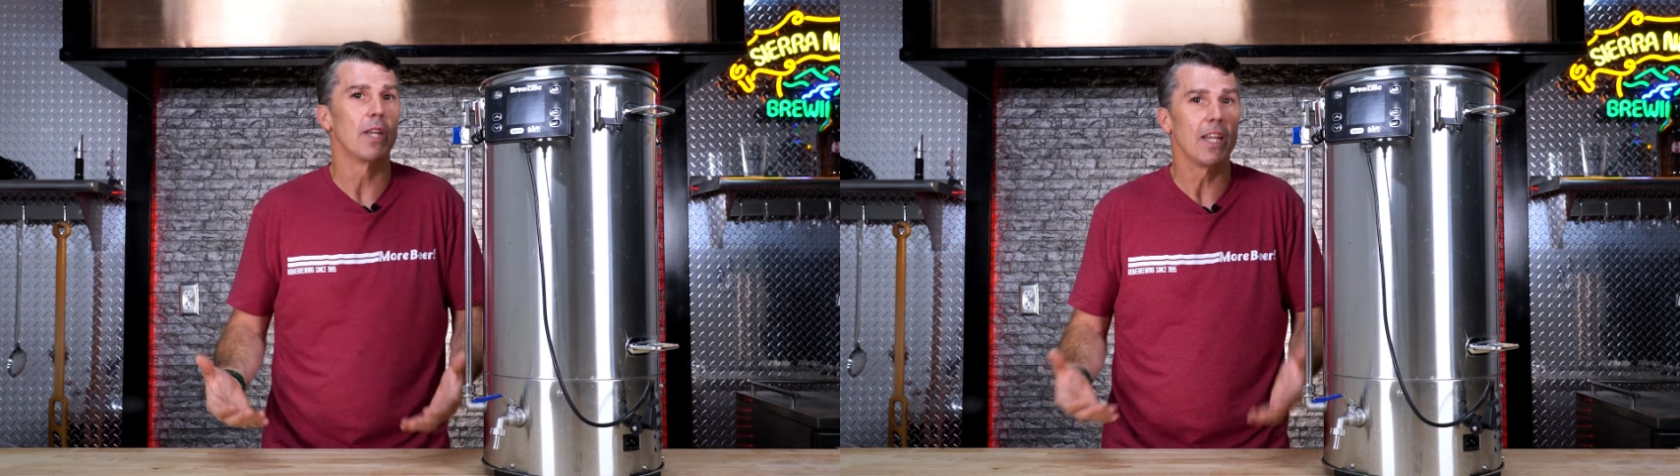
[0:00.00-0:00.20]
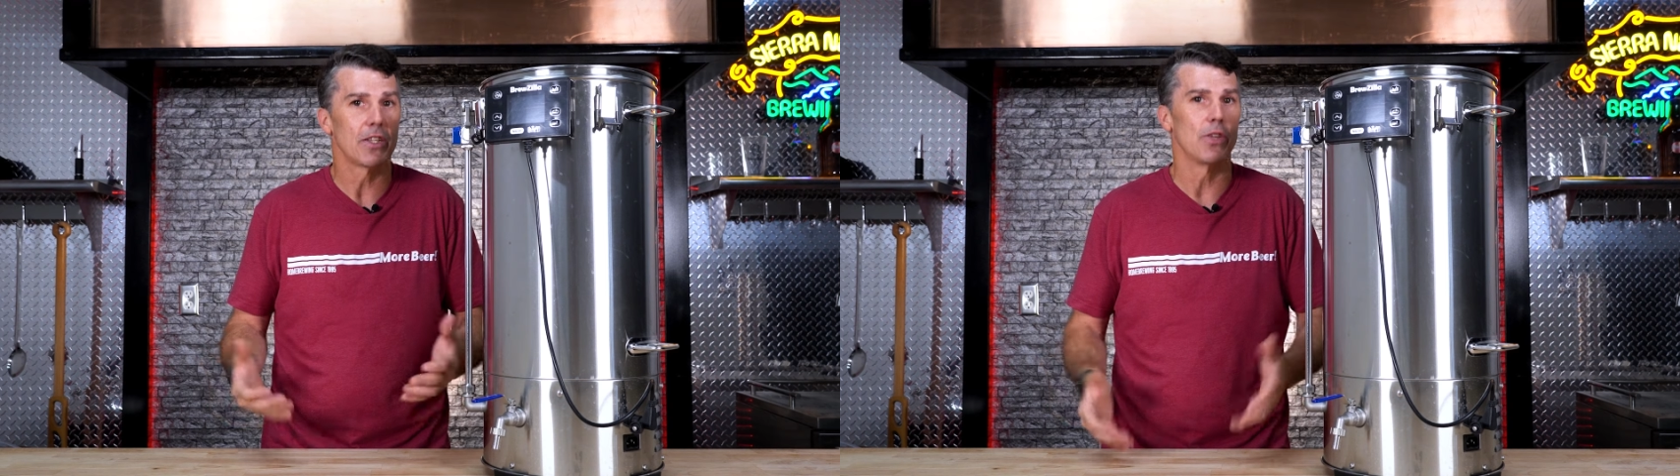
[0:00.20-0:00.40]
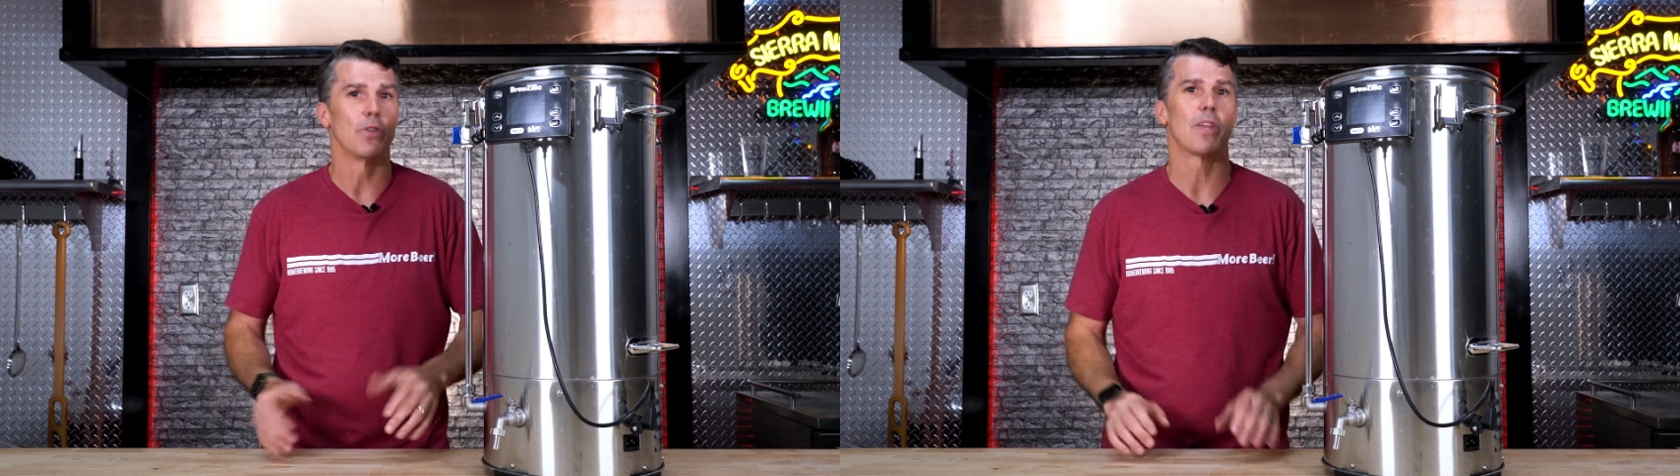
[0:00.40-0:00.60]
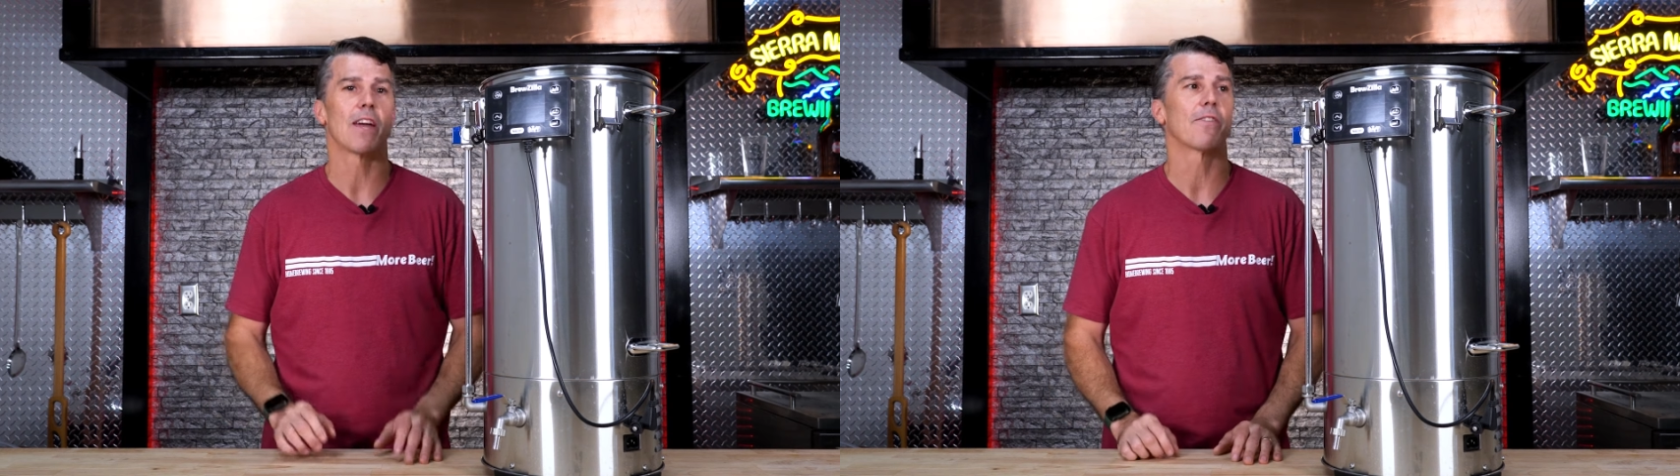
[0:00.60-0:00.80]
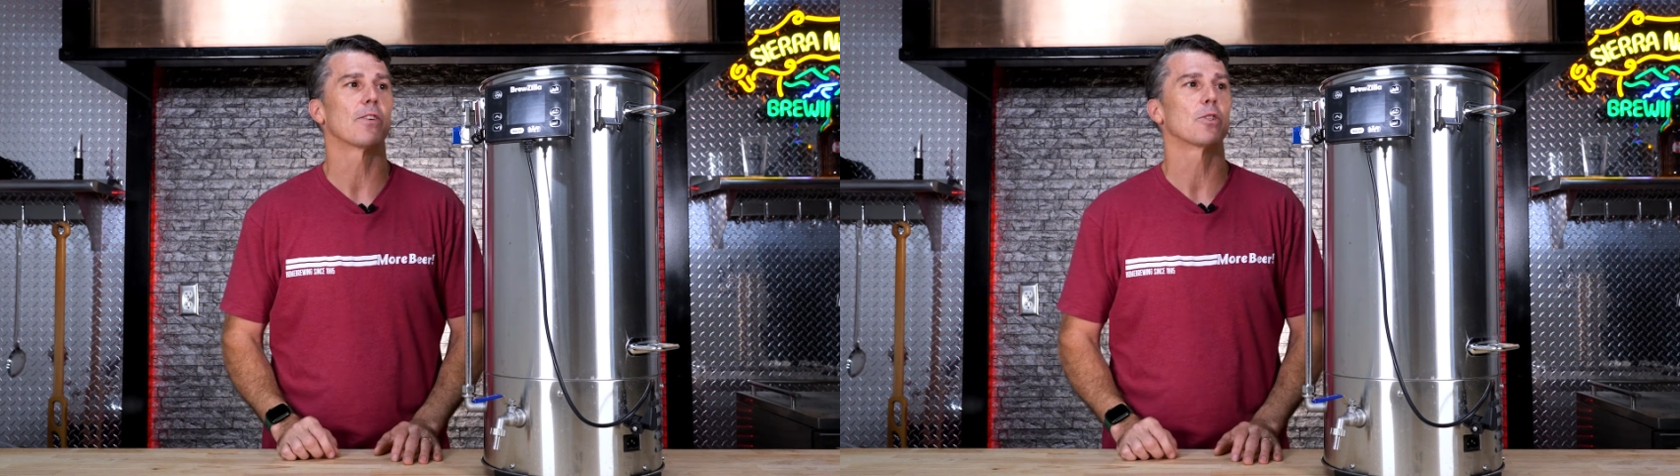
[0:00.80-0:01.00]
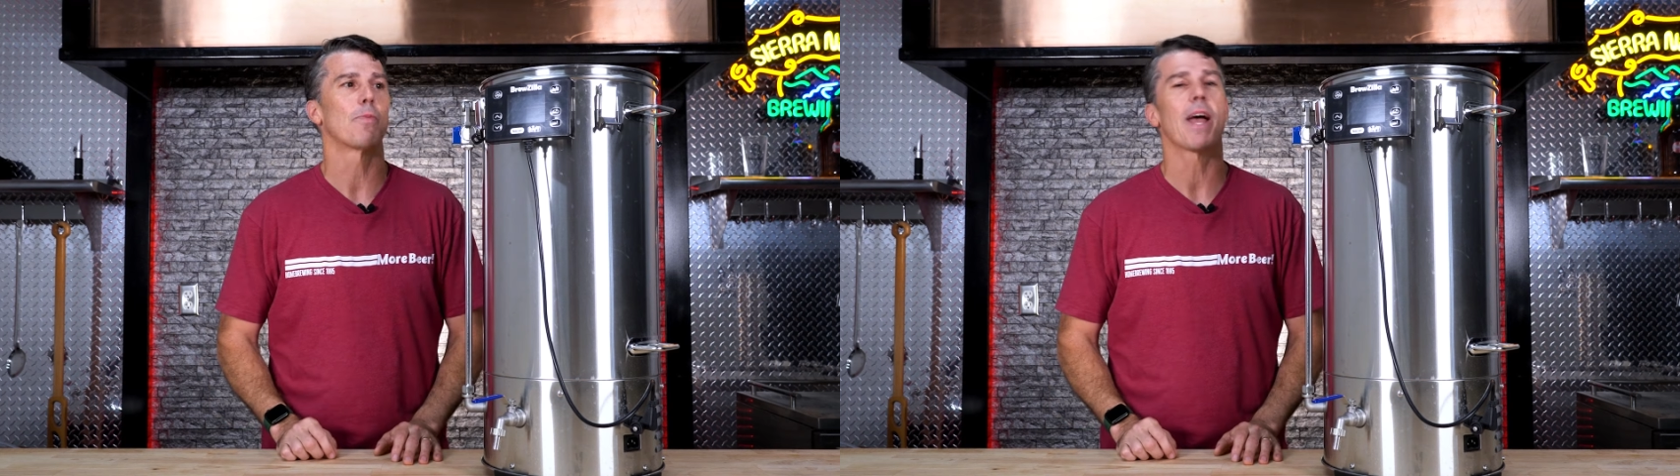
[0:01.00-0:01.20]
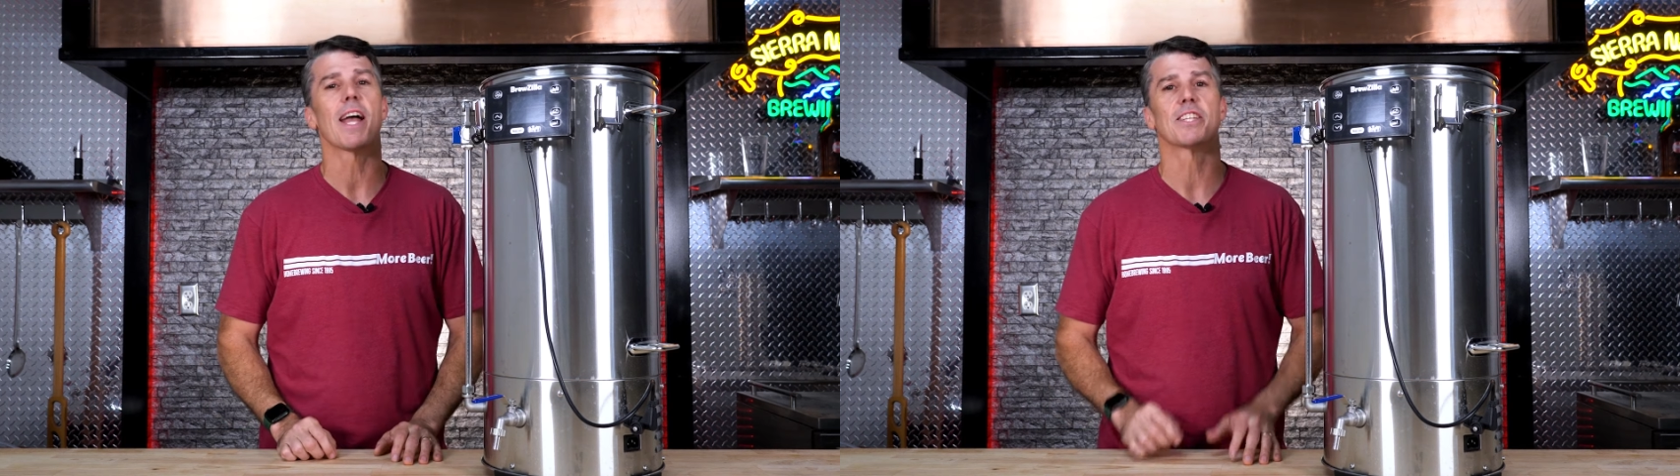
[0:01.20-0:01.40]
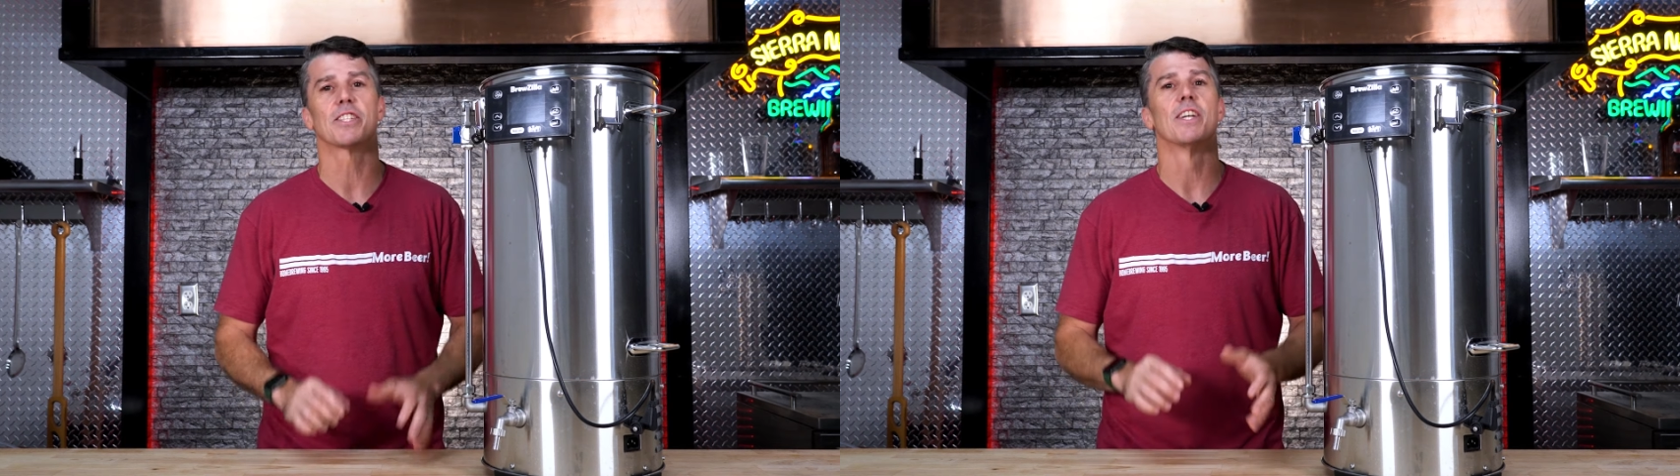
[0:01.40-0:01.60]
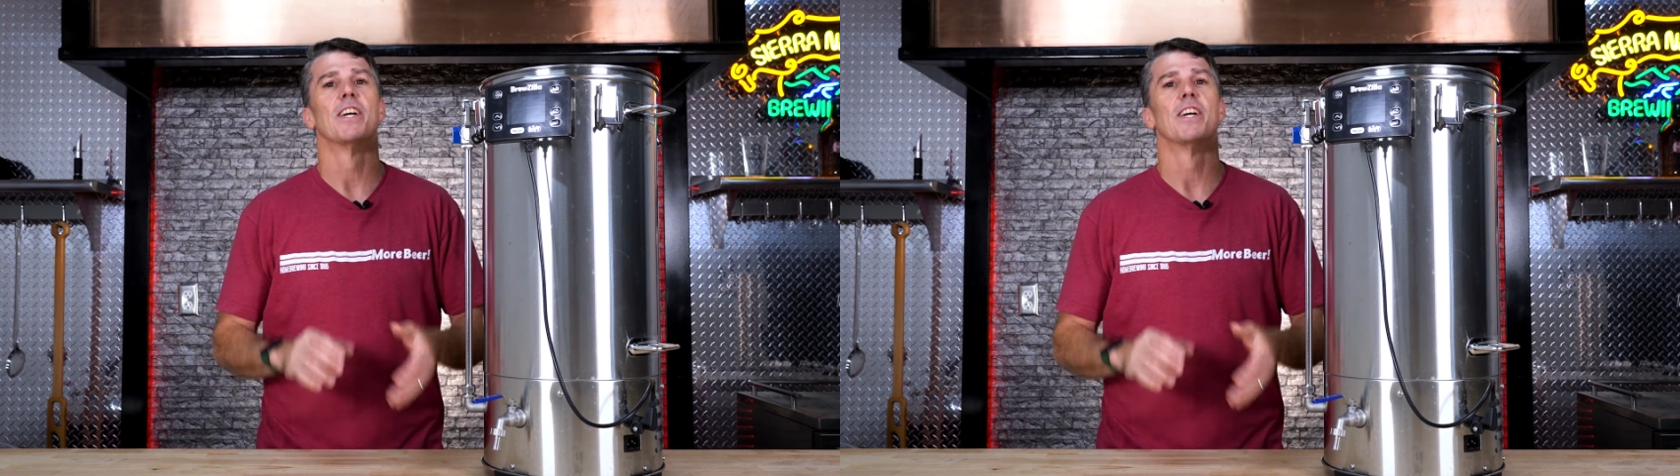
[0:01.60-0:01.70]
need to do that first batch